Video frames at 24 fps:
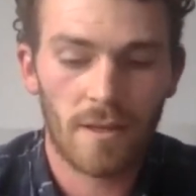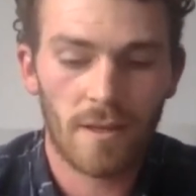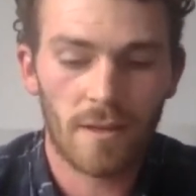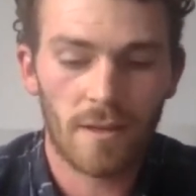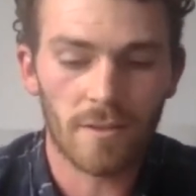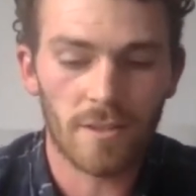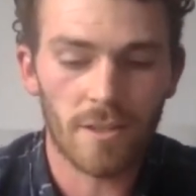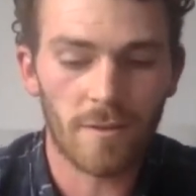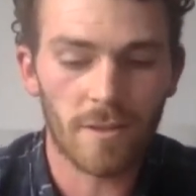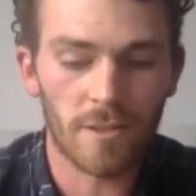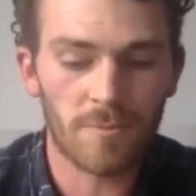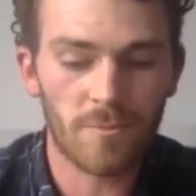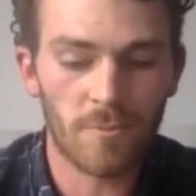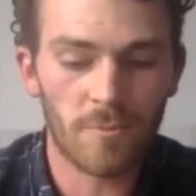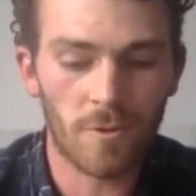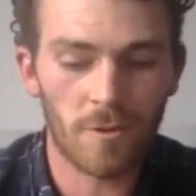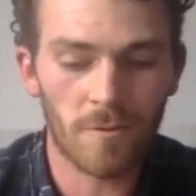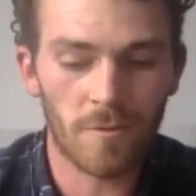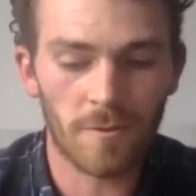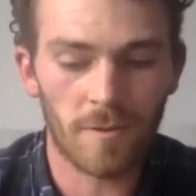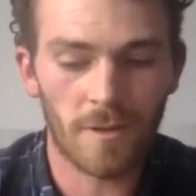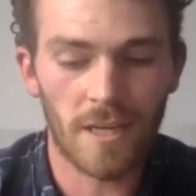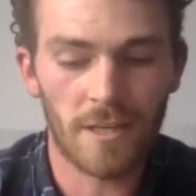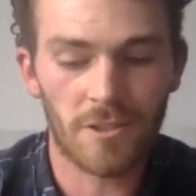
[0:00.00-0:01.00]
And so it's more
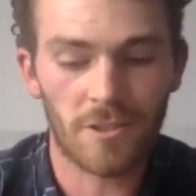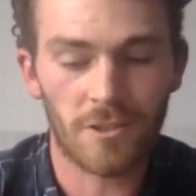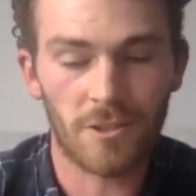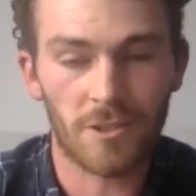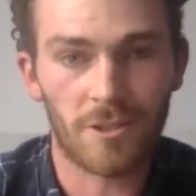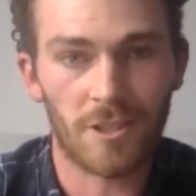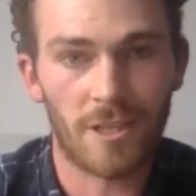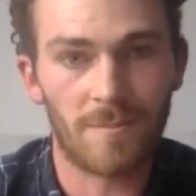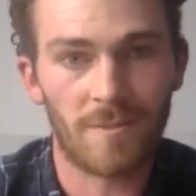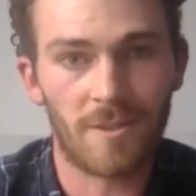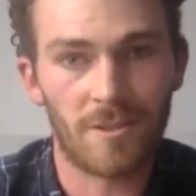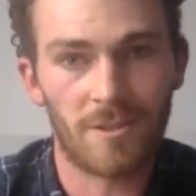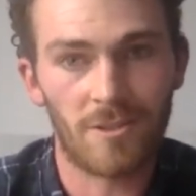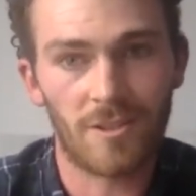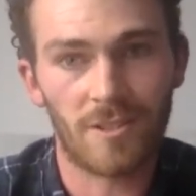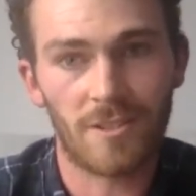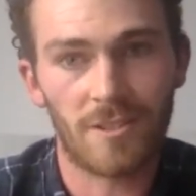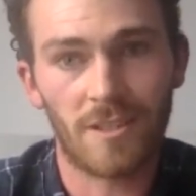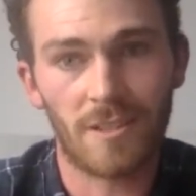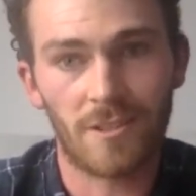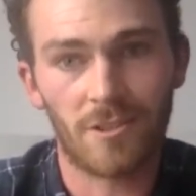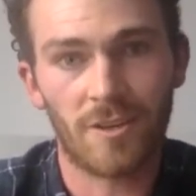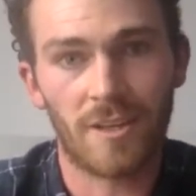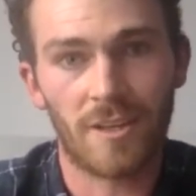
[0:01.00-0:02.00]
of a relationship than
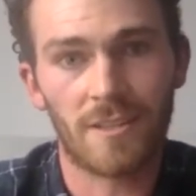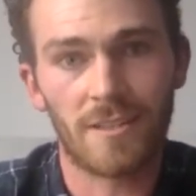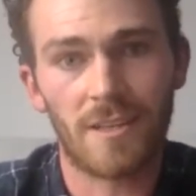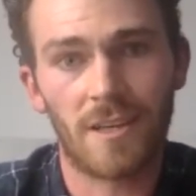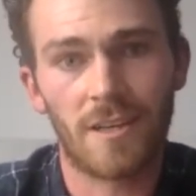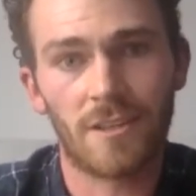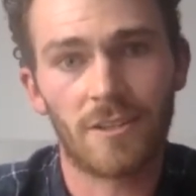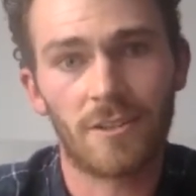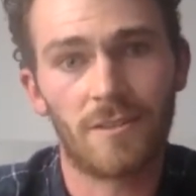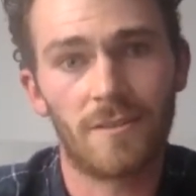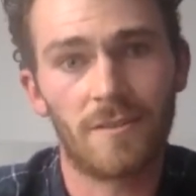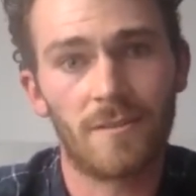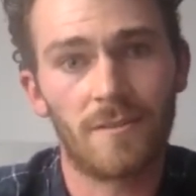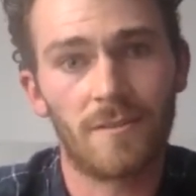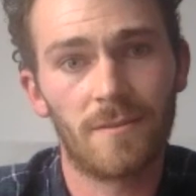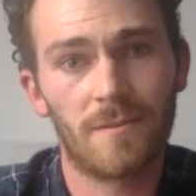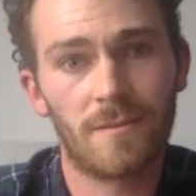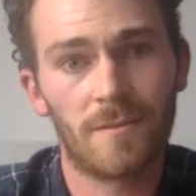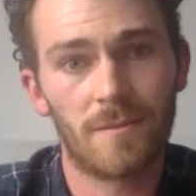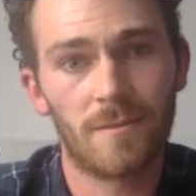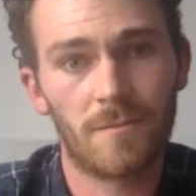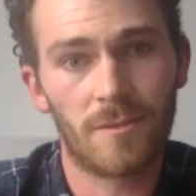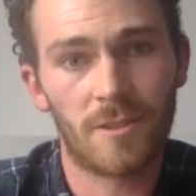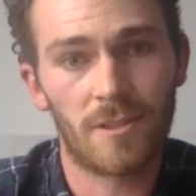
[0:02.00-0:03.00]
just a transaction,
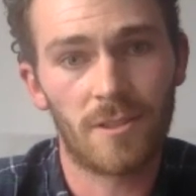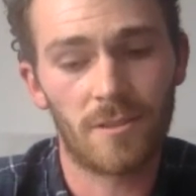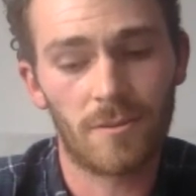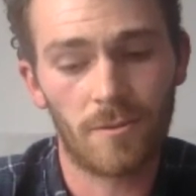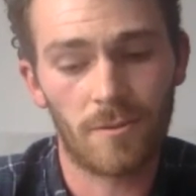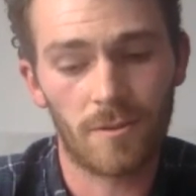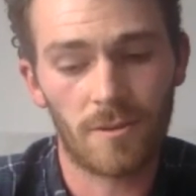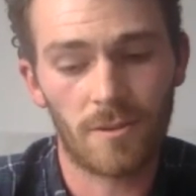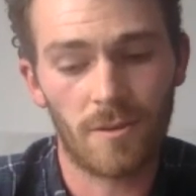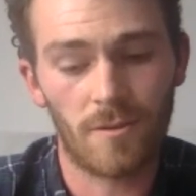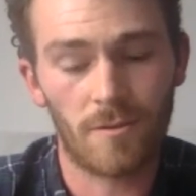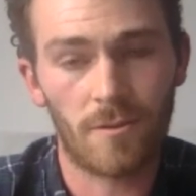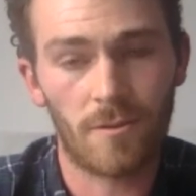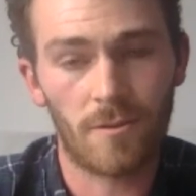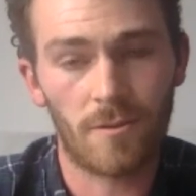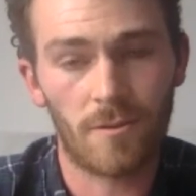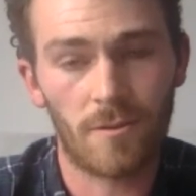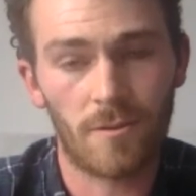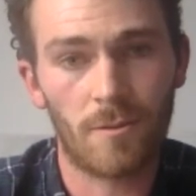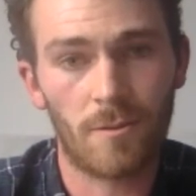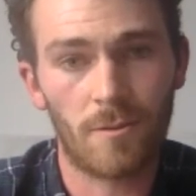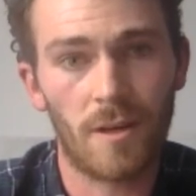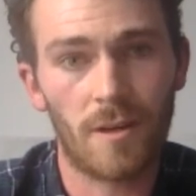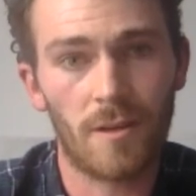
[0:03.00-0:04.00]
which is also
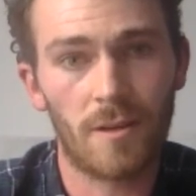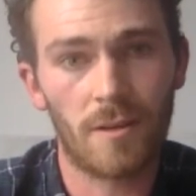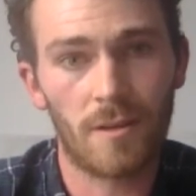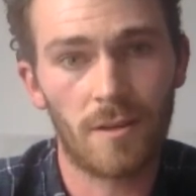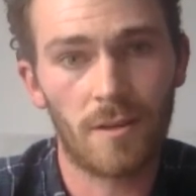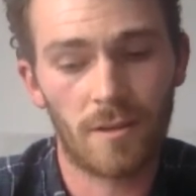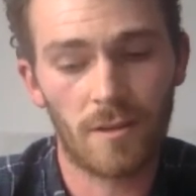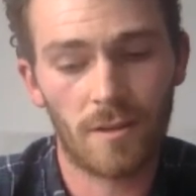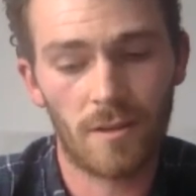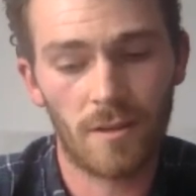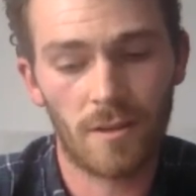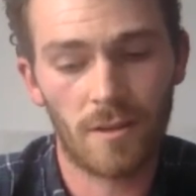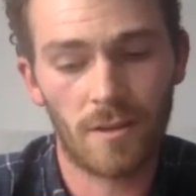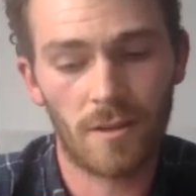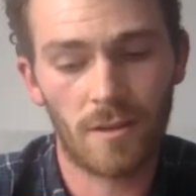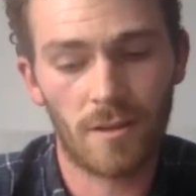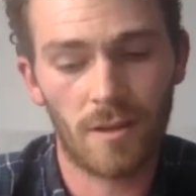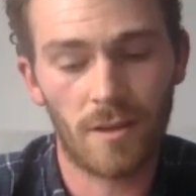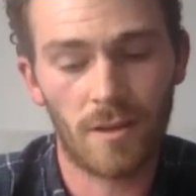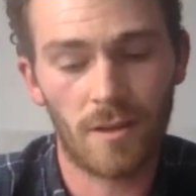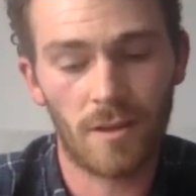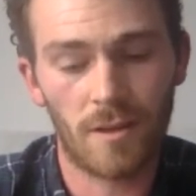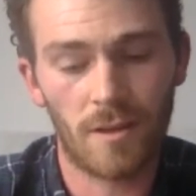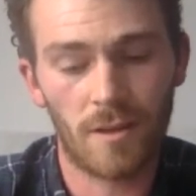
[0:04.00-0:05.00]
quite
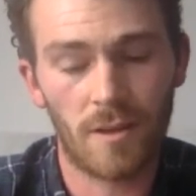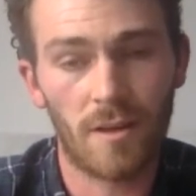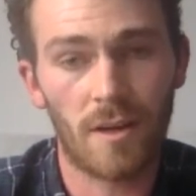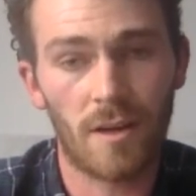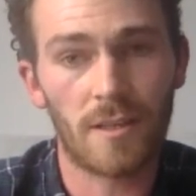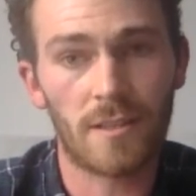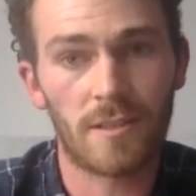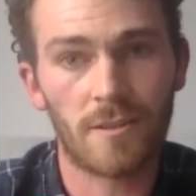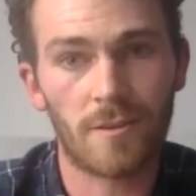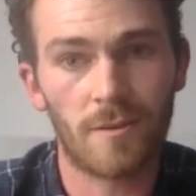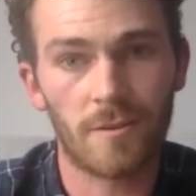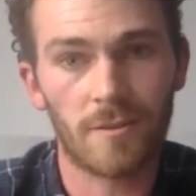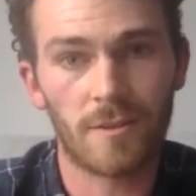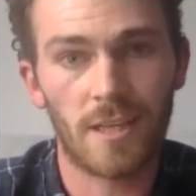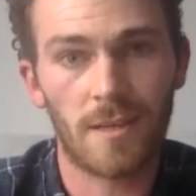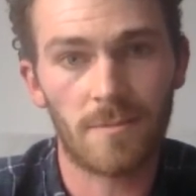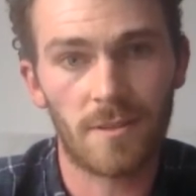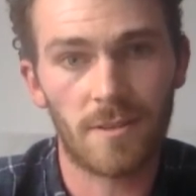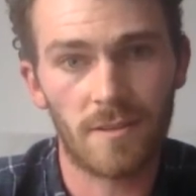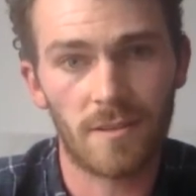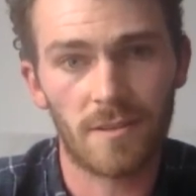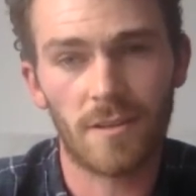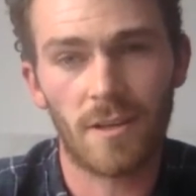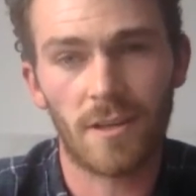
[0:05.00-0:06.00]
a nice concept of the
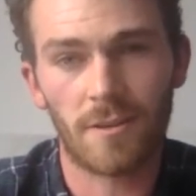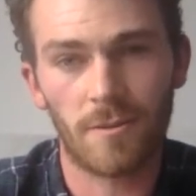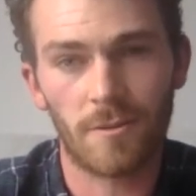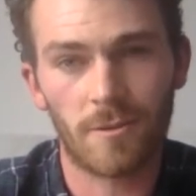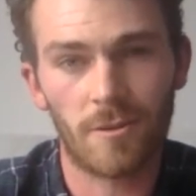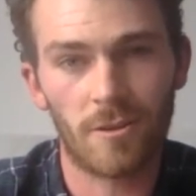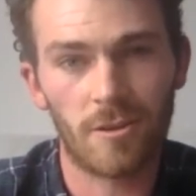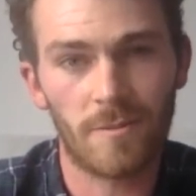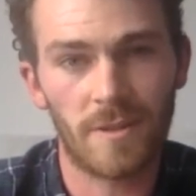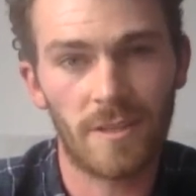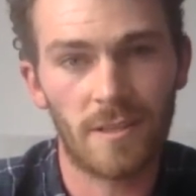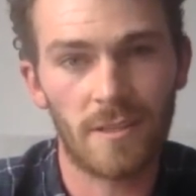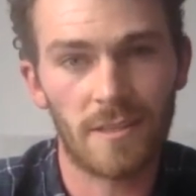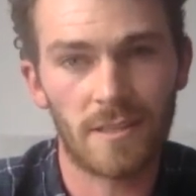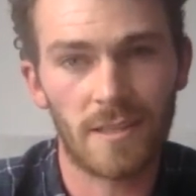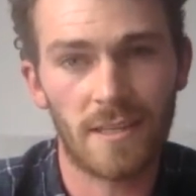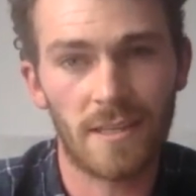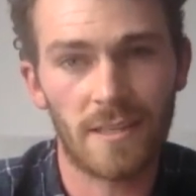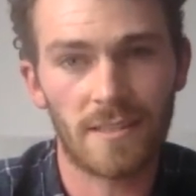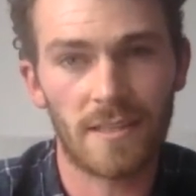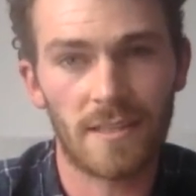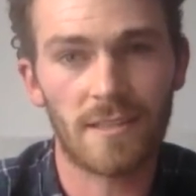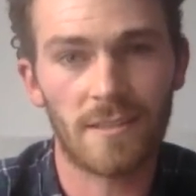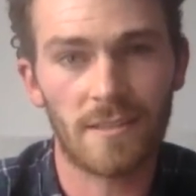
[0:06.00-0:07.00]
circular economy in its
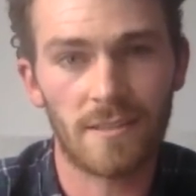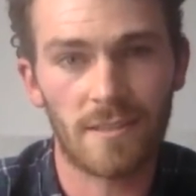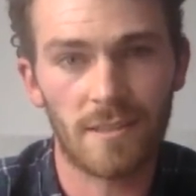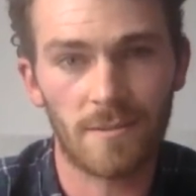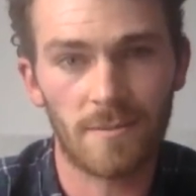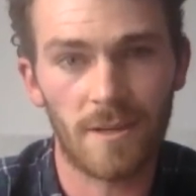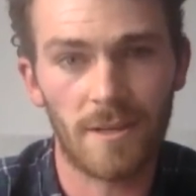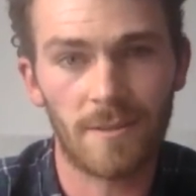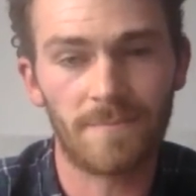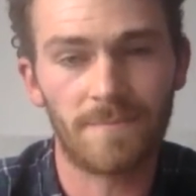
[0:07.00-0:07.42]
essence as well.